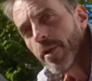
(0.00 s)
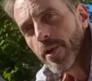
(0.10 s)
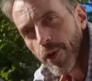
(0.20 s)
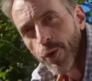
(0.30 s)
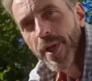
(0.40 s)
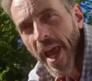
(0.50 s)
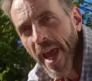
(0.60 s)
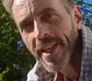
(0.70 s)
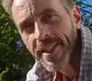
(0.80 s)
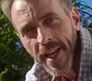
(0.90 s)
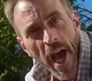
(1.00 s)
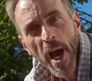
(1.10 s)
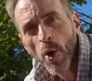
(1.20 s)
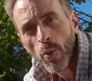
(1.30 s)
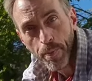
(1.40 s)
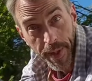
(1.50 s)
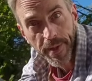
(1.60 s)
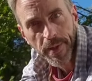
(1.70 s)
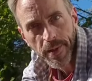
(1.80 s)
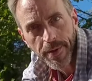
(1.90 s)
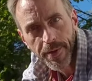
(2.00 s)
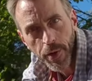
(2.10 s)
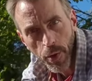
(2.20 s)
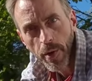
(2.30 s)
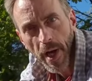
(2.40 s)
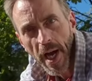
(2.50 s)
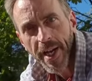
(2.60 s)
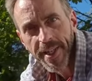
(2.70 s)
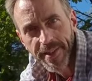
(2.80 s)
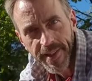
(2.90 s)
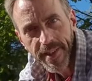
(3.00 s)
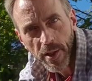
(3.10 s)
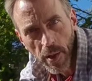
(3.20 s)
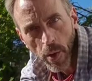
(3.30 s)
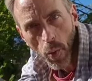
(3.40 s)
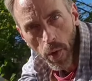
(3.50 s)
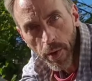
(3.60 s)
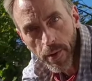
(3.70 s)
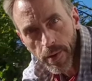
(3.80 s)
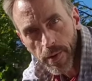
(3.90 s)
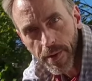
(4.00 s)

You can now build your ideal world.